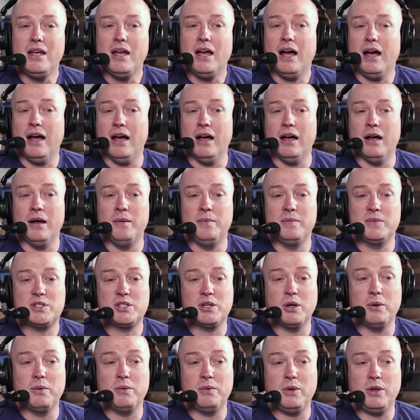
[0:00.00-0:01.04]
Um,
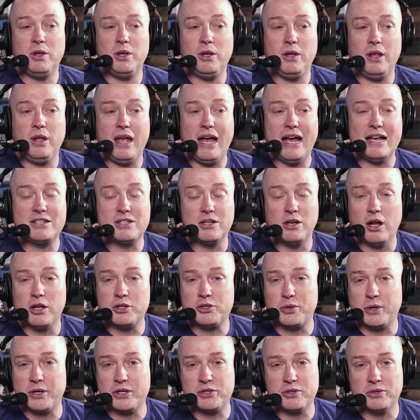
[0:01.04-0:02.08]
so, as a
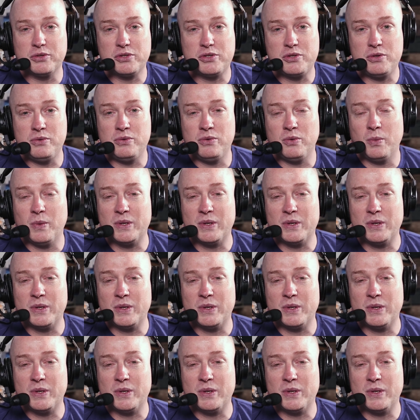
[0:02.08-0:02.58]
non-traditional student,